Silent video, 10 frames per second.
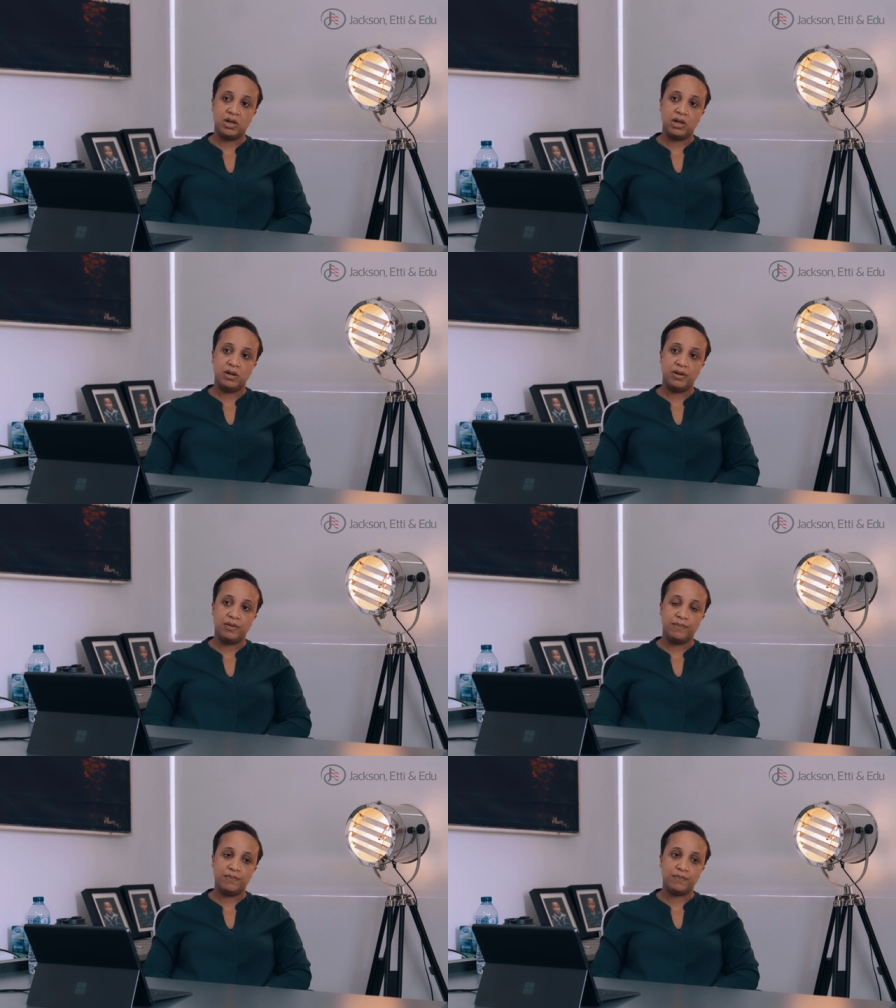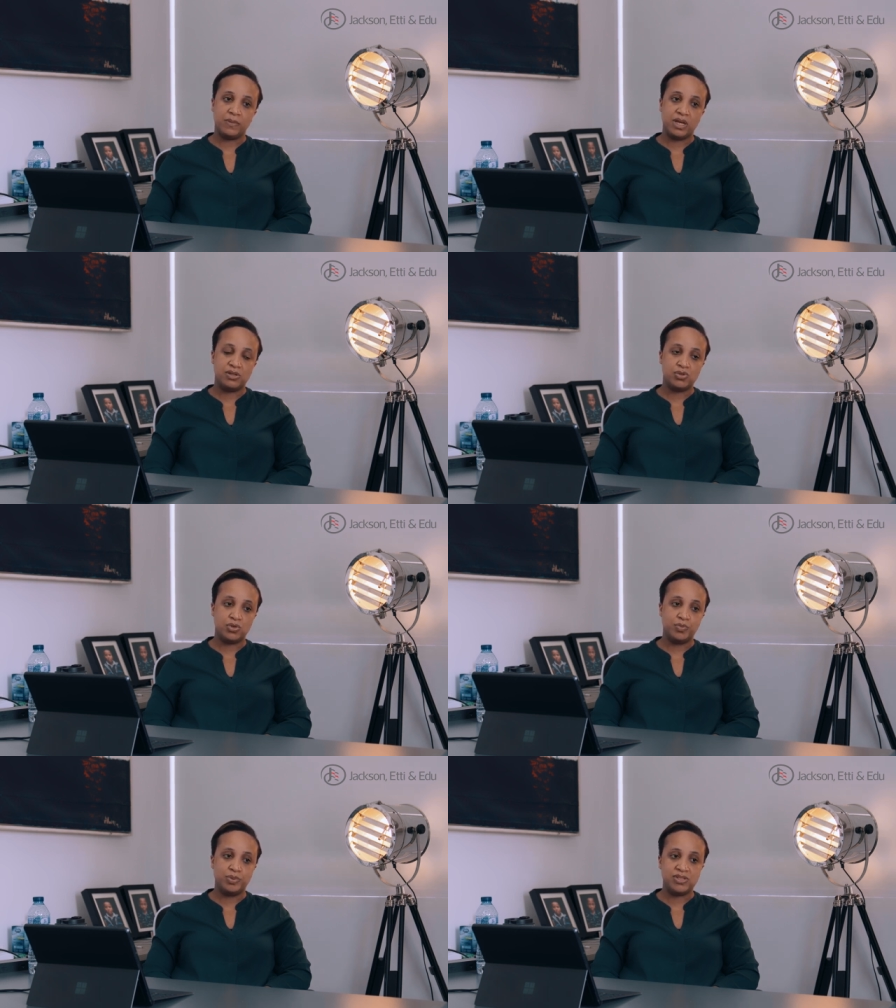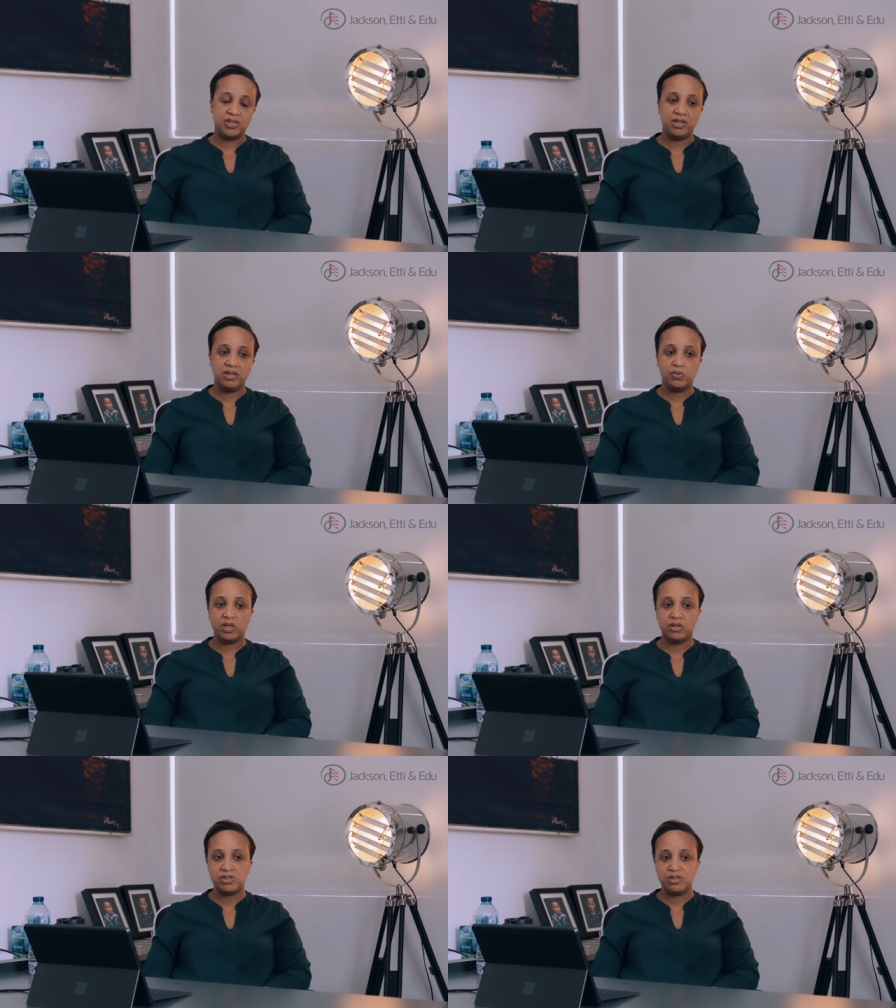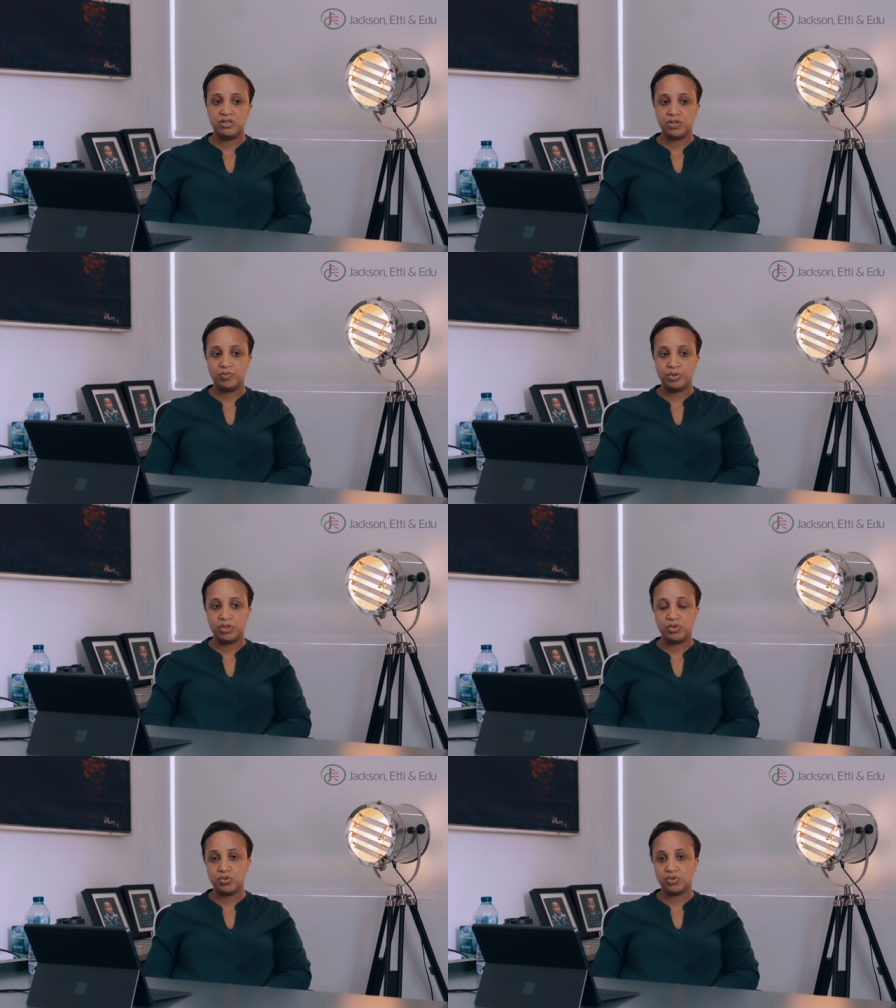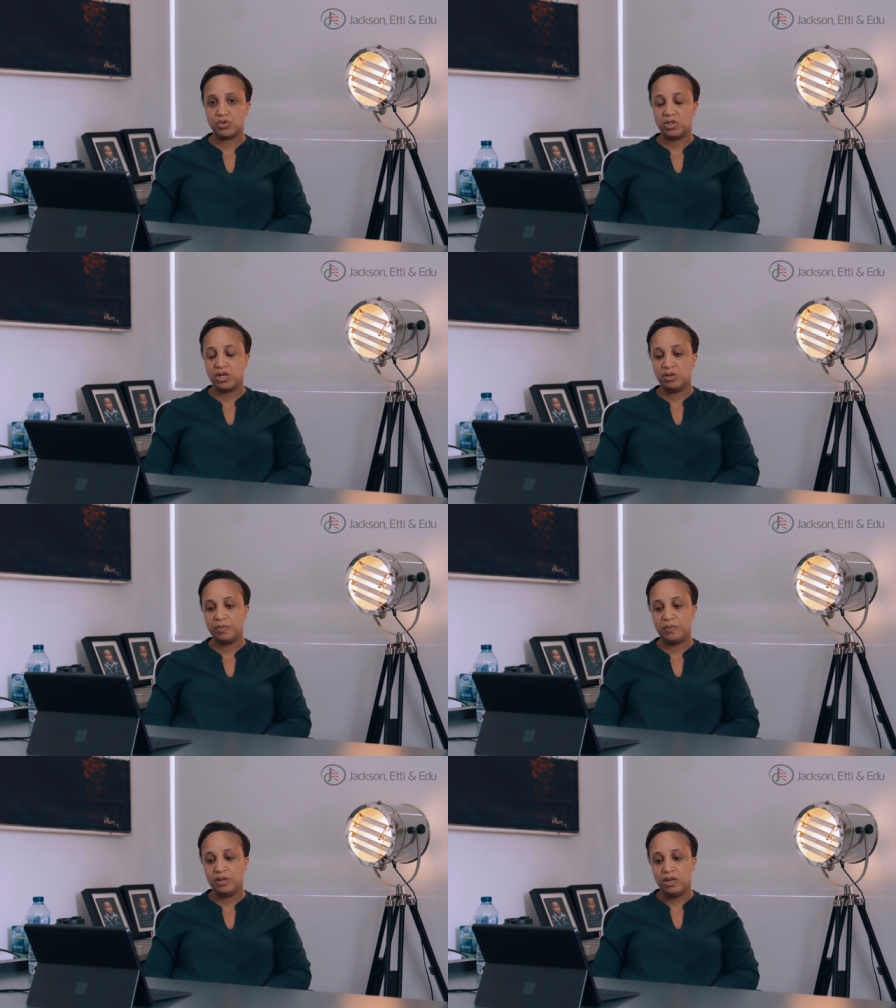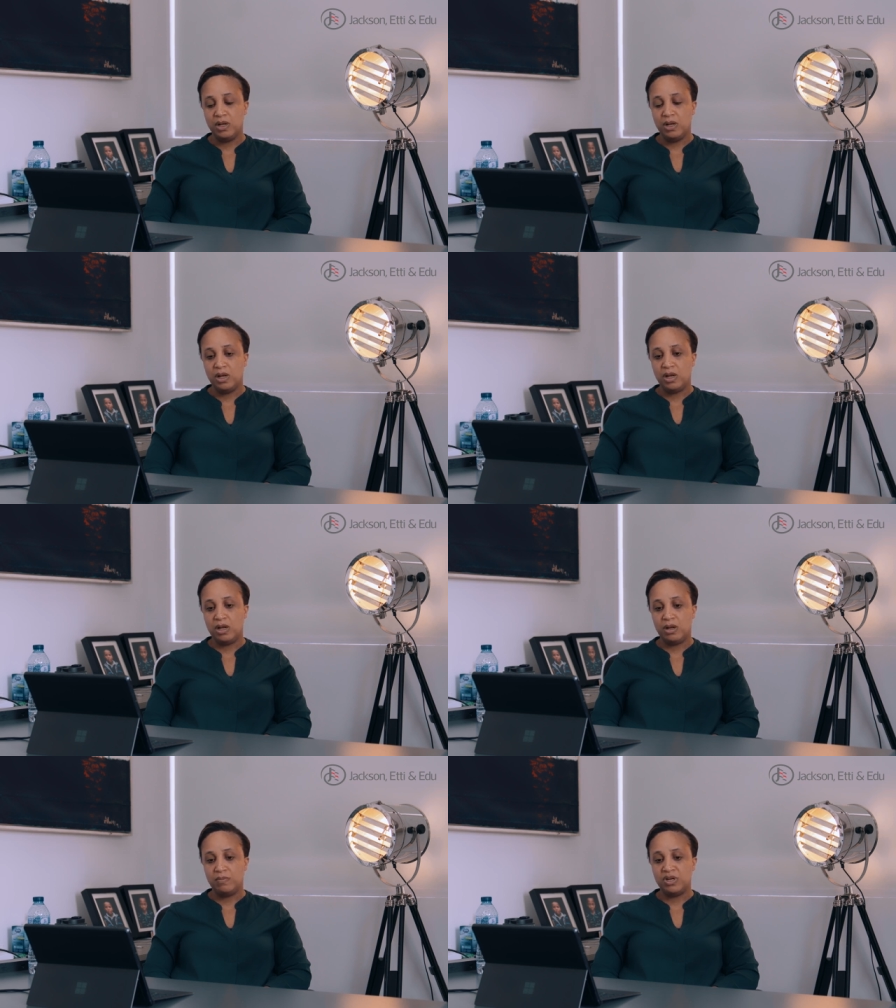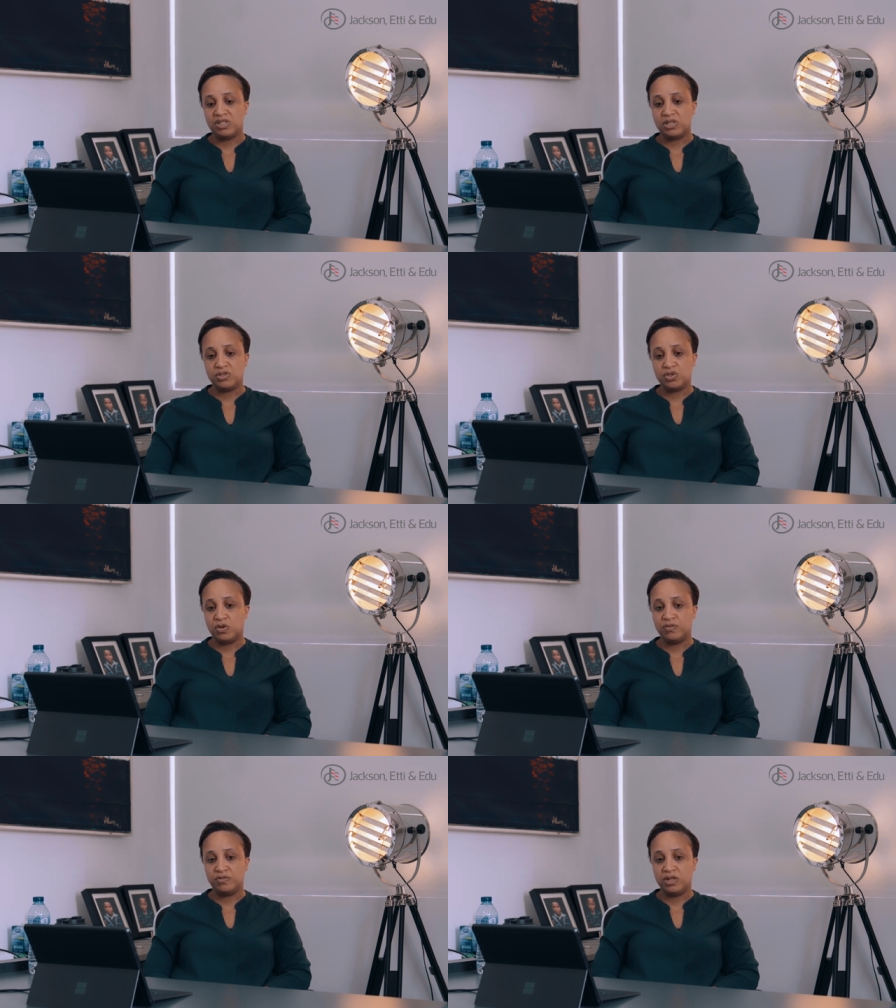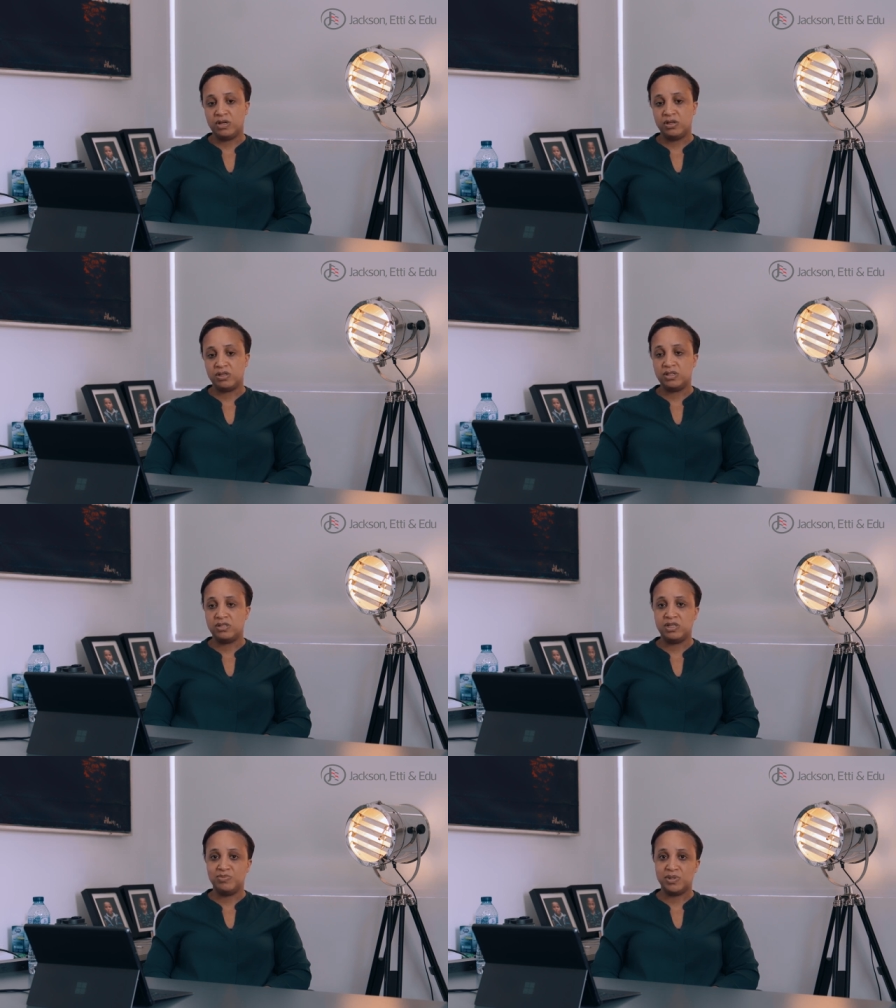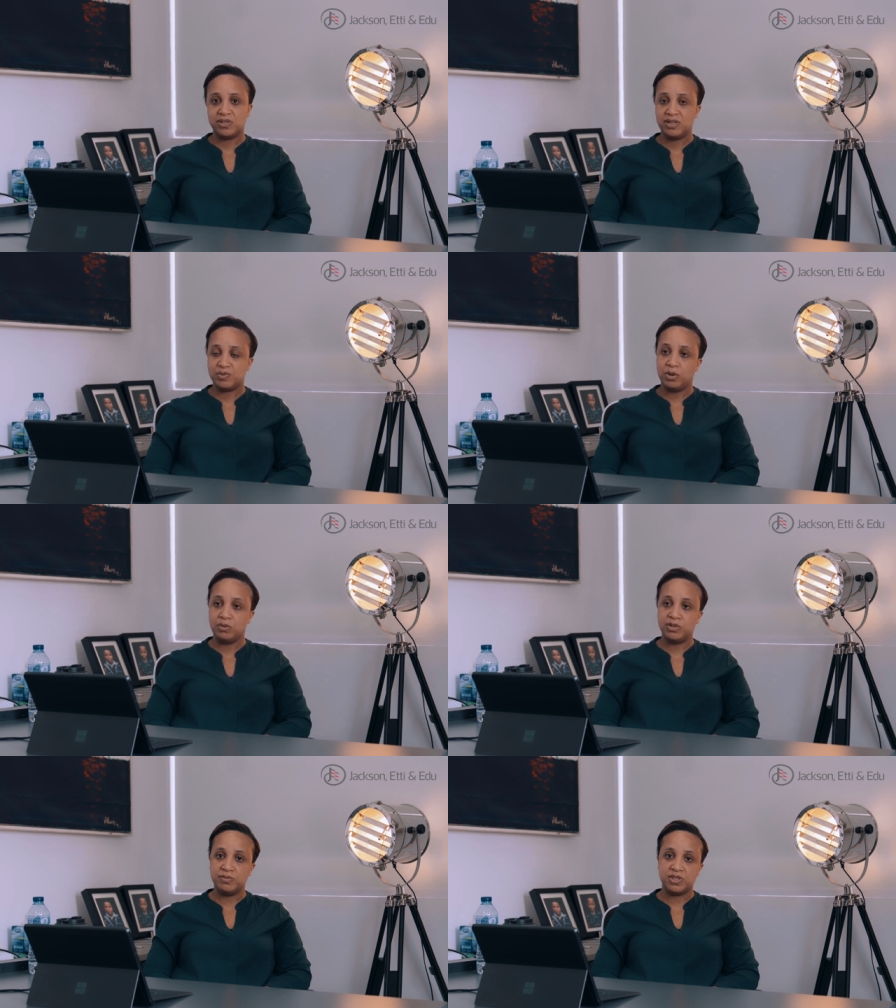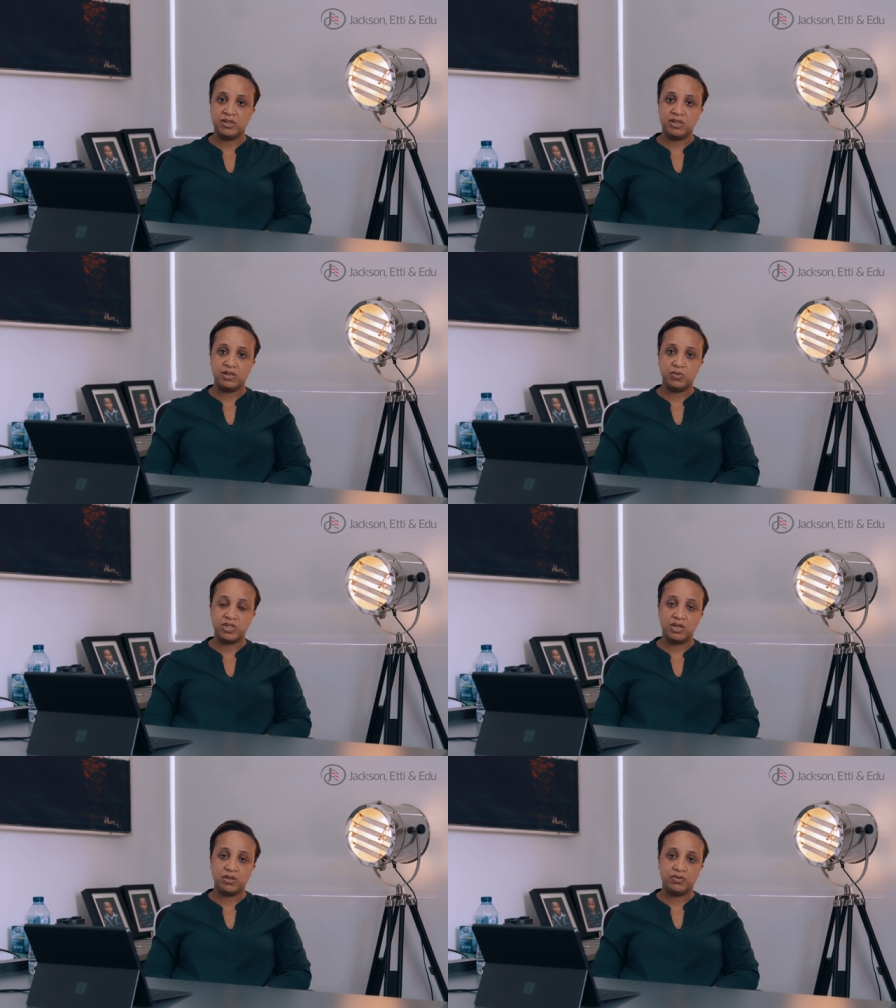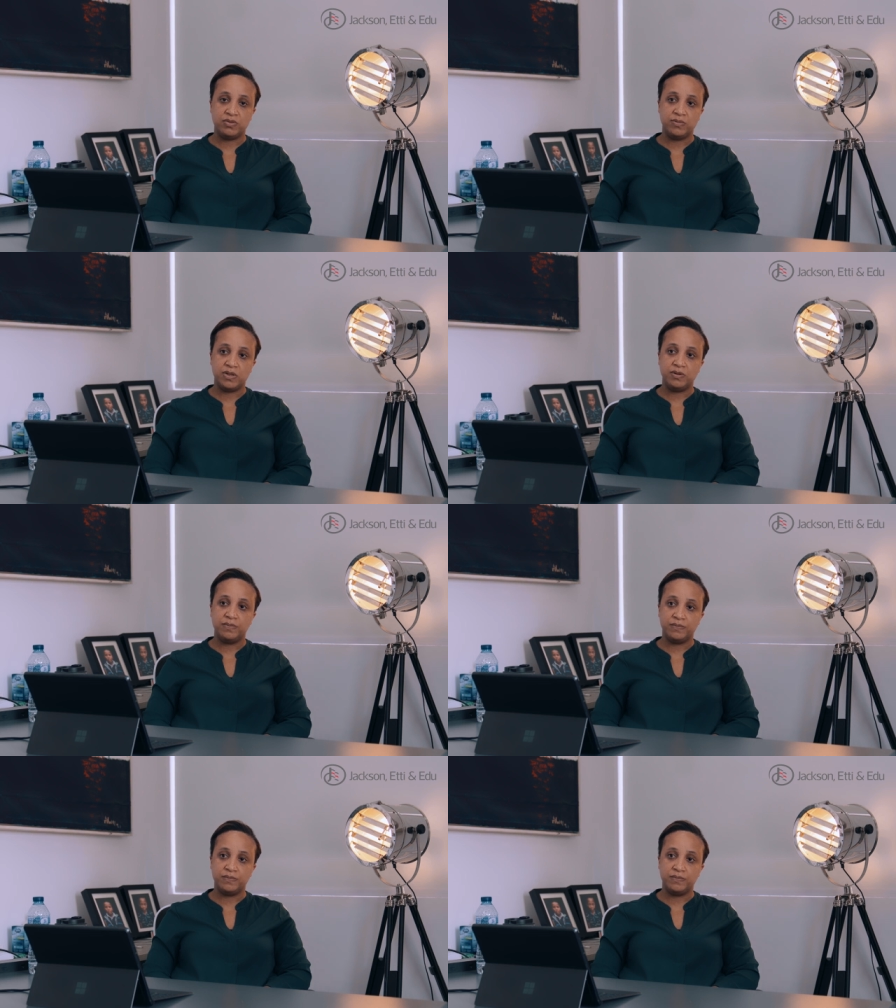And so basically we continue to build tools to help merchants solve their day-to-day business problems, and then we scaled from there.